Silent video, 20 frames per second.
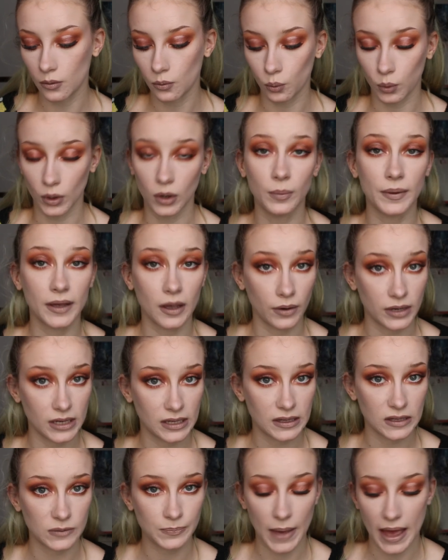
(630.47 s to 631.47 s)
will be going
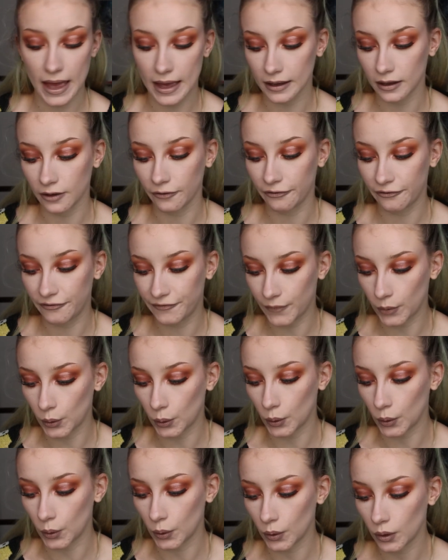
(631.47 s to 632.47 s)
in this bag
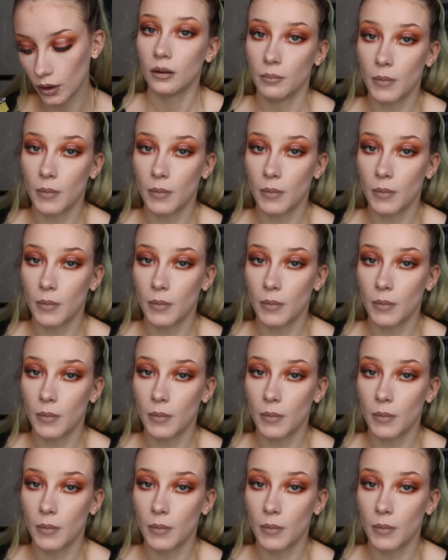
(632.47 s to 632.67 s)
for